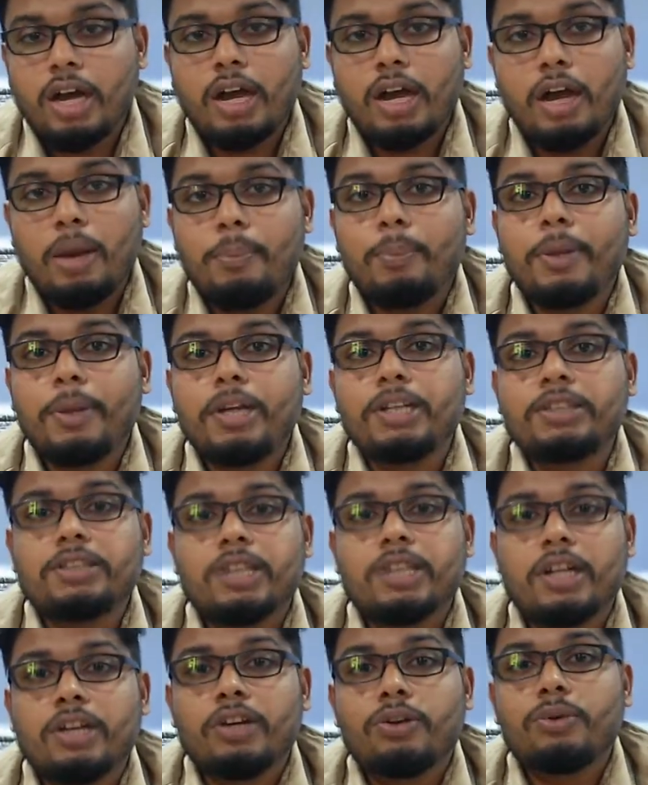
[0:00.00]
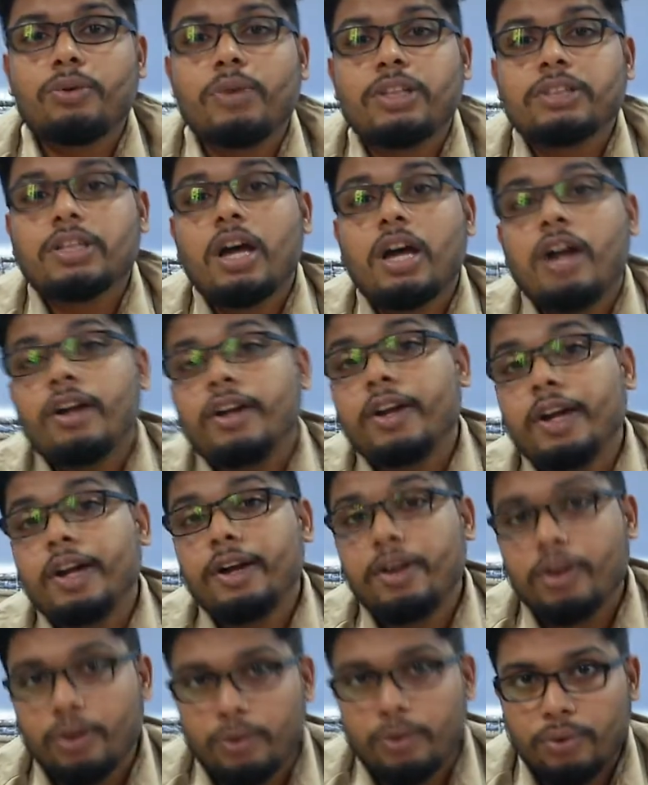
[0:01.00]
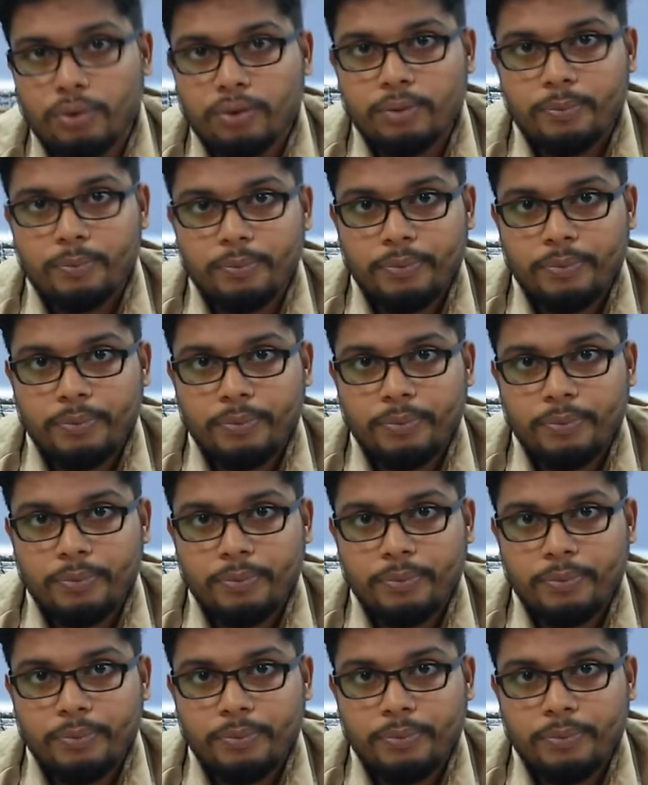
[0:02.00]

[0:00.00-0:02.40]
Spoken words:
company's turnover is 100 crore.